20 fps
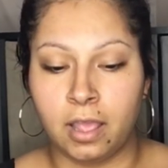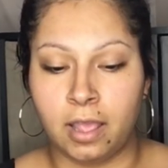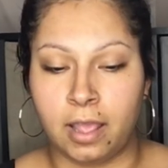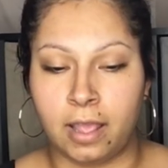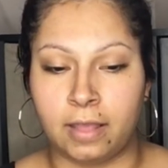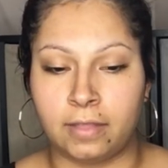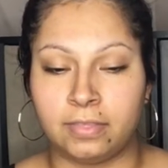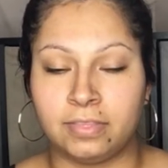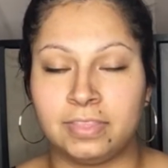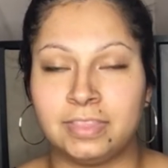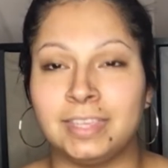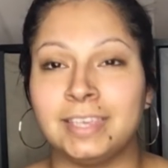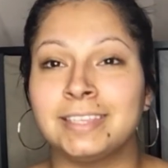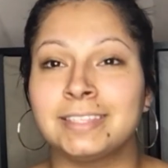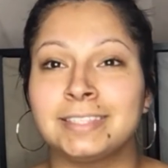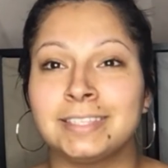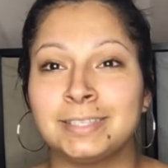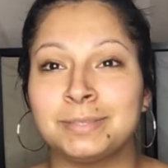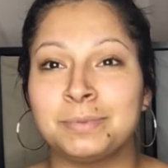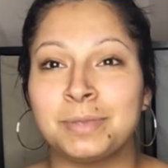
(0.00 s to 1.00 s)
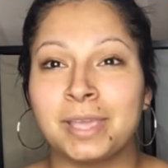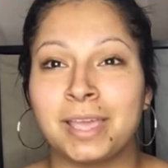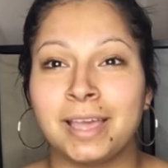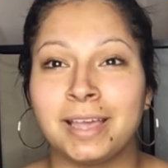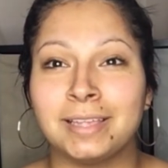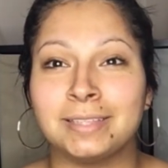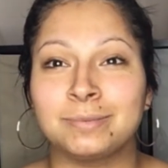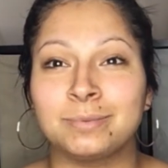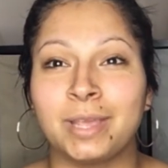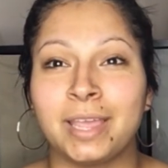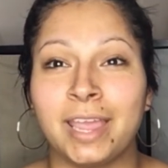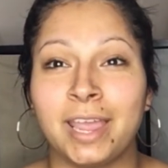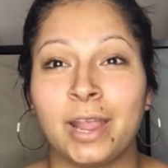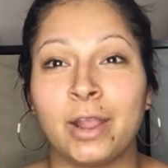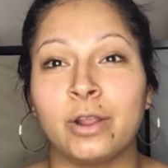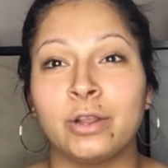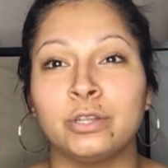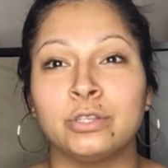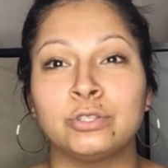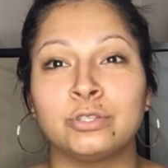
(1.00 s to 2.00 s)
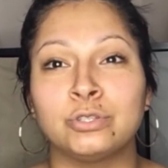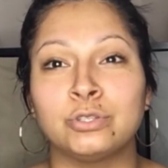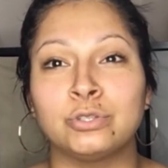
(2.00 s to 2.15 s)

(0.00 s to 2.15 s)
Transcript: And this is because my hair is